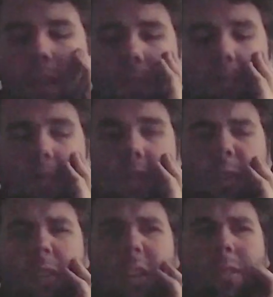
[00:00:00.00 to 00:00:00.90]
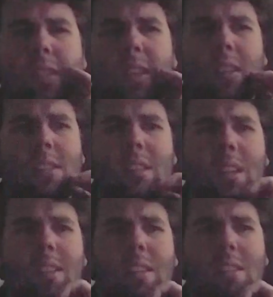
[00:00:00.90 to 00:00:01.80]
uh, Joan Cusack is
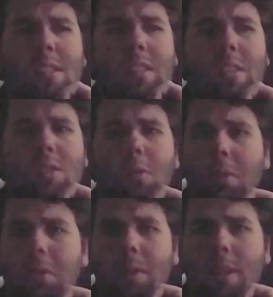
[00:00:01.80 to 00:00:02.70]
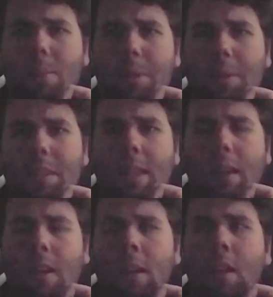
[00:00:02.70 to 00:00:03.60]
like this uh, torture expert
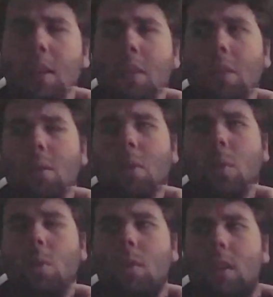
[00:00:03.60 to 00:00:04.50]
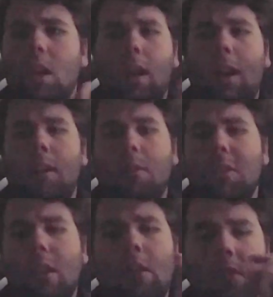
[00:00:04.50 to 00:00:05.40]
who cut out her
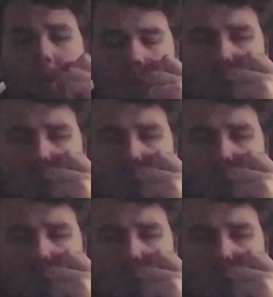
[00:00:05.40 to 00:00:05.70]
tongue so